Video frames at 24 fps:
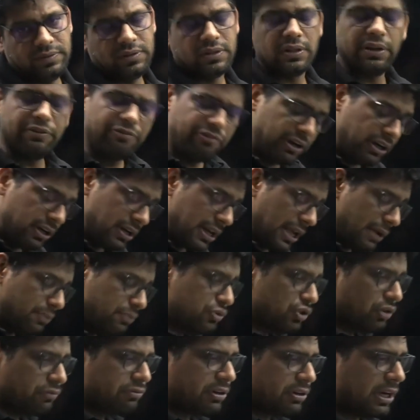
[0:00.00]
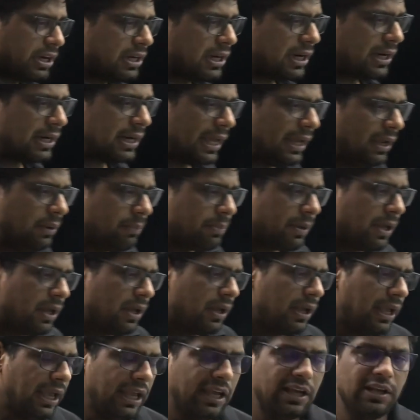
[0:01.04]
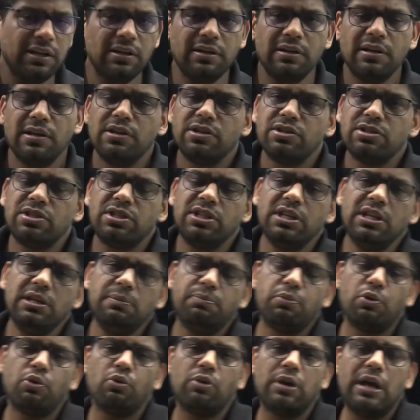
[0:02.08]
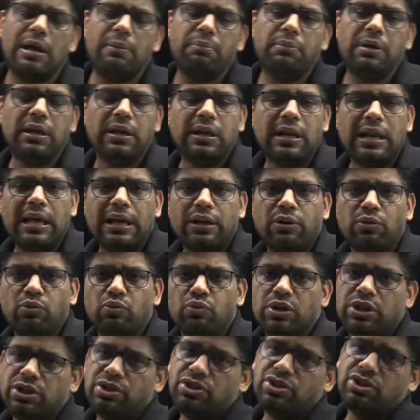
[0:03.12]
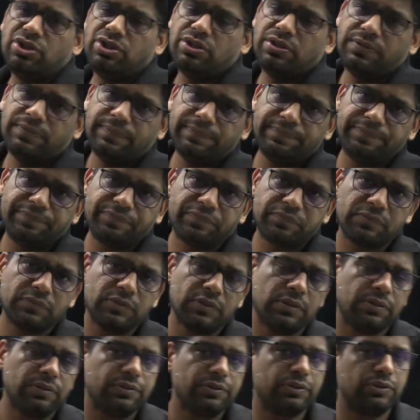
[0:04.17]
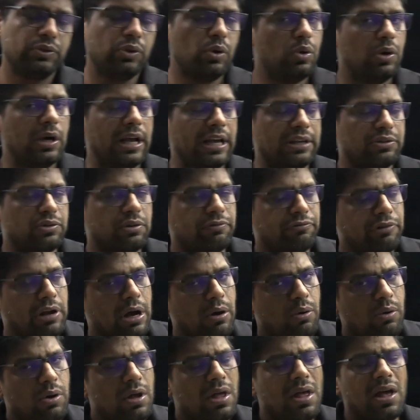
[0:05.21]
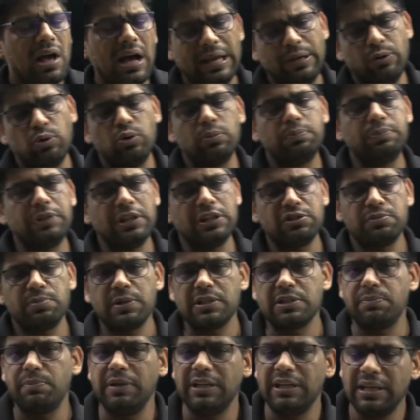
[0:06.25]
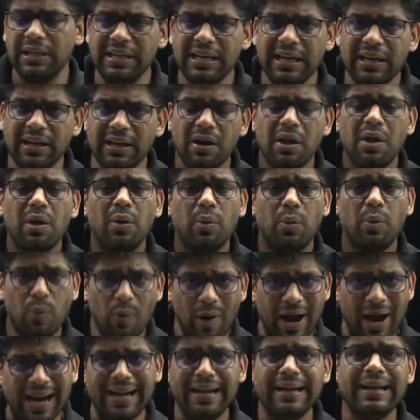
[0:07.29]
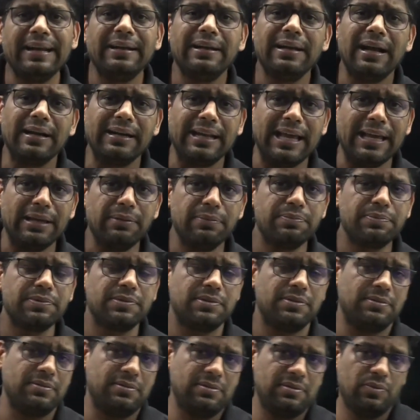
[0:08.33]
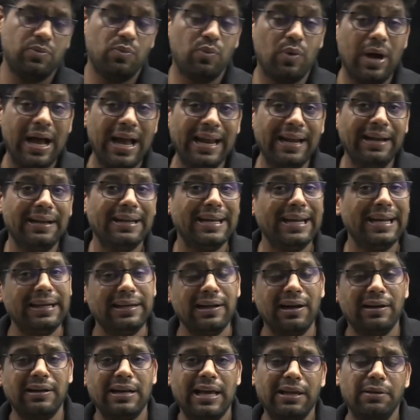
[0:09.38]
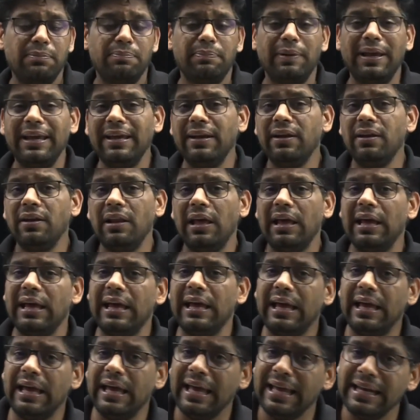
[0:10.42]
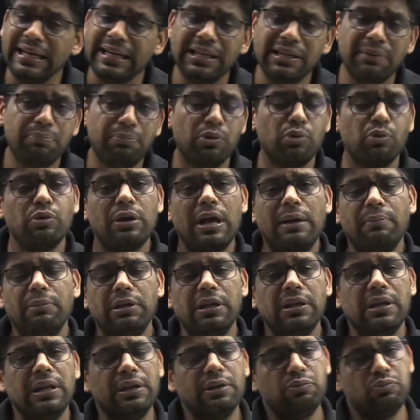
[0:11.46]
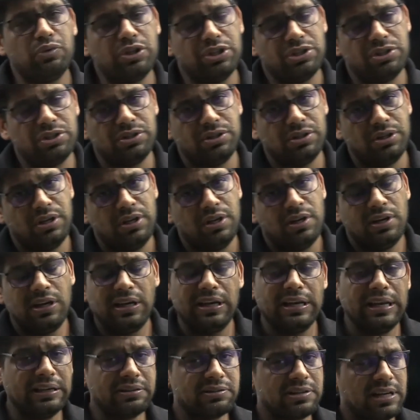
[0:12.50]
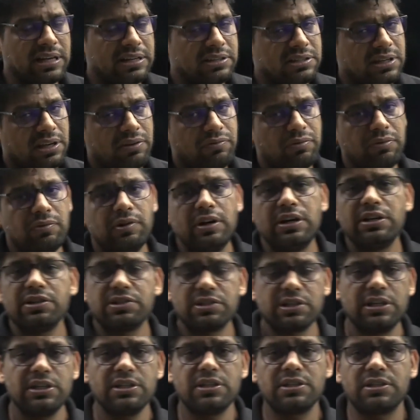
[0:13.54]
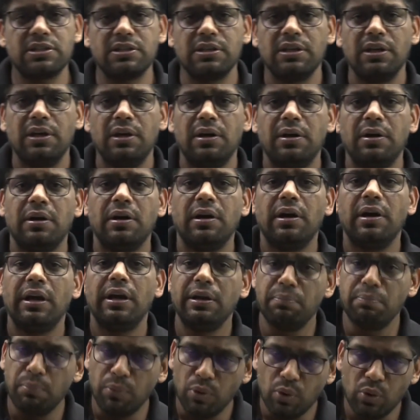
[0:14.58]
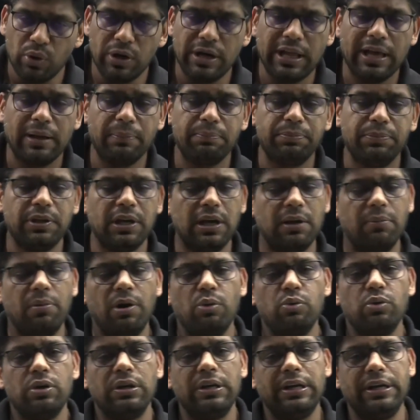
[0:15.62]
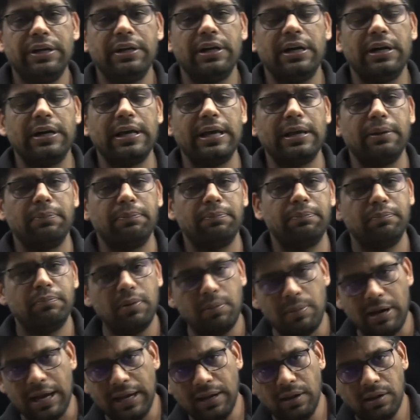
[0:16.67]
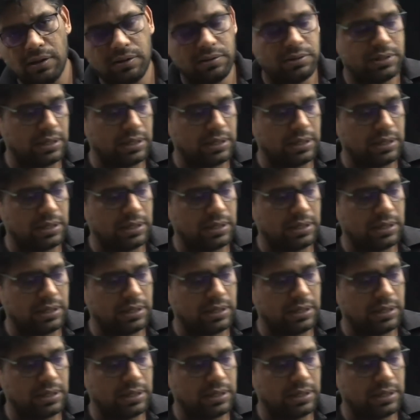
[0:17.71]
Different types of data type in C programming language. So, as of now, I hope things must be clear. Why data type in any programming language? In next lecture, we will discuss in more depth about data type. Bye-bye.